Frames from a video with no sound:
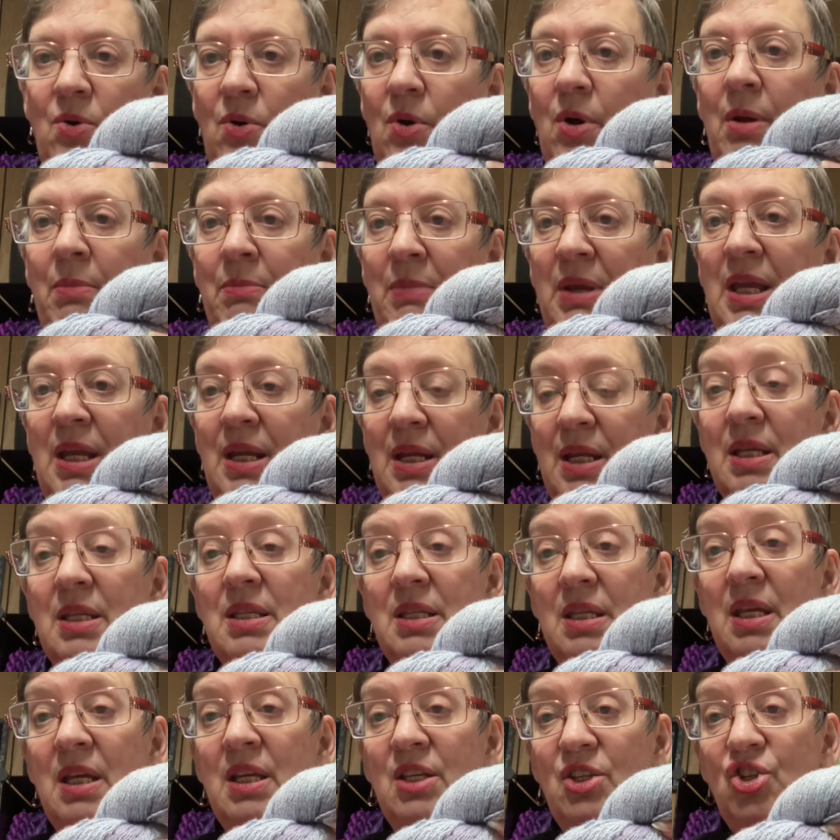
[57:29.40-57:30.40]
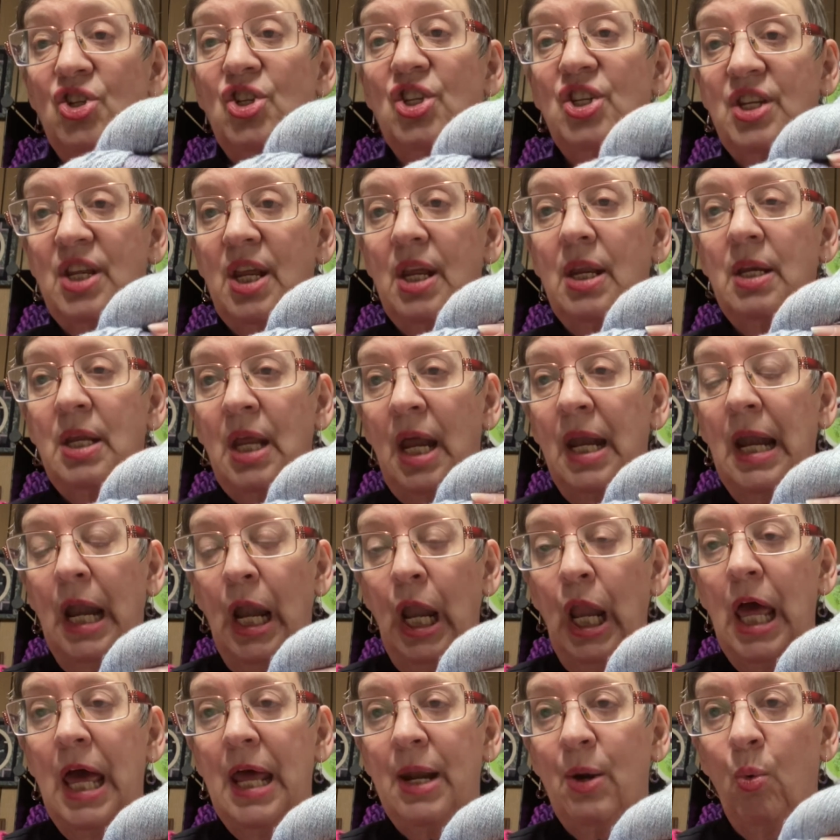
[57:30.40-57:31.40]
mean, she done a
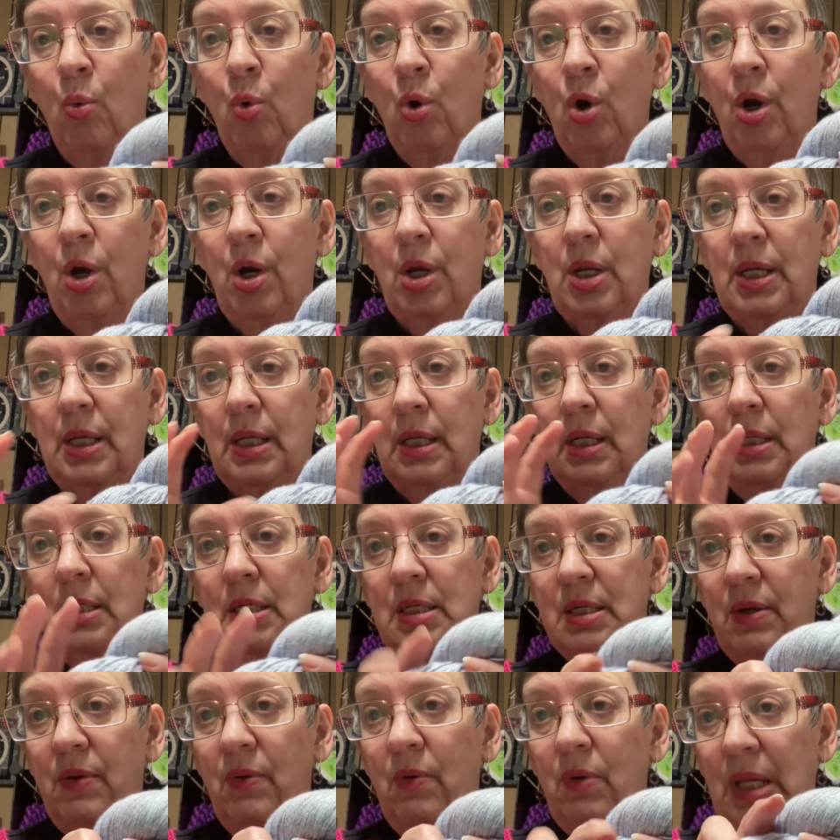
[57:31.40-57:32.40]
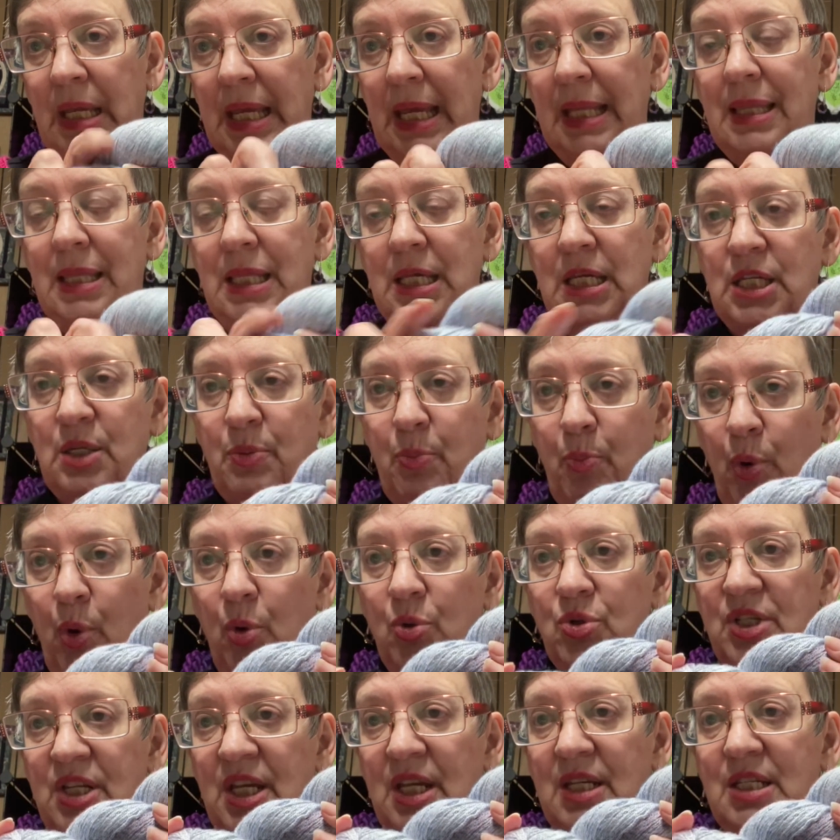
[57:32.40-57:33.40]
lot of work to get this
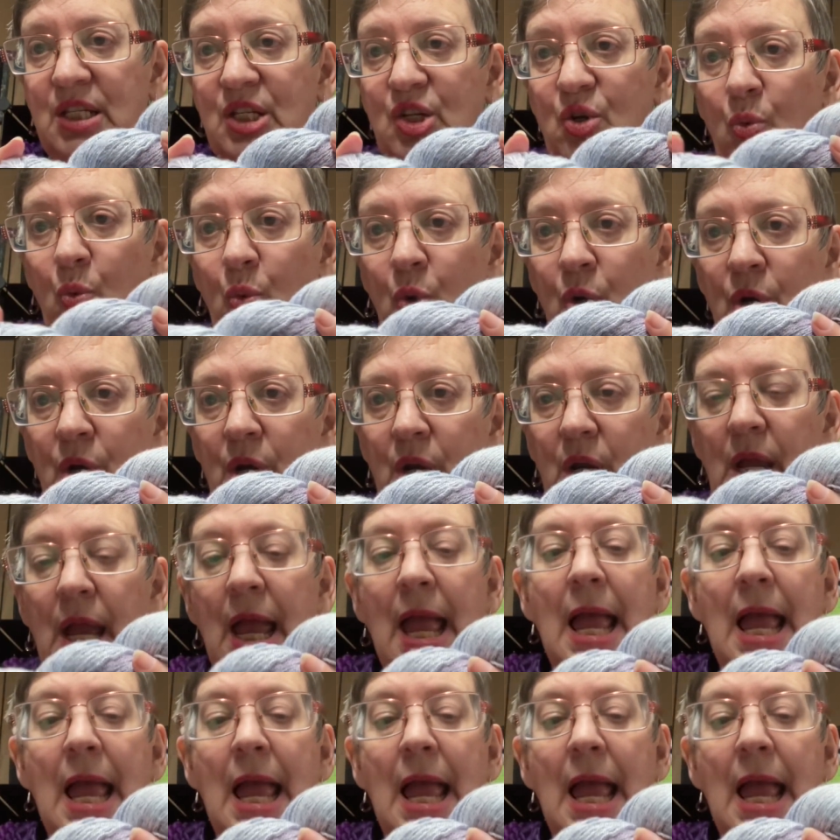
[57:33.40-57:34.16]
process to work.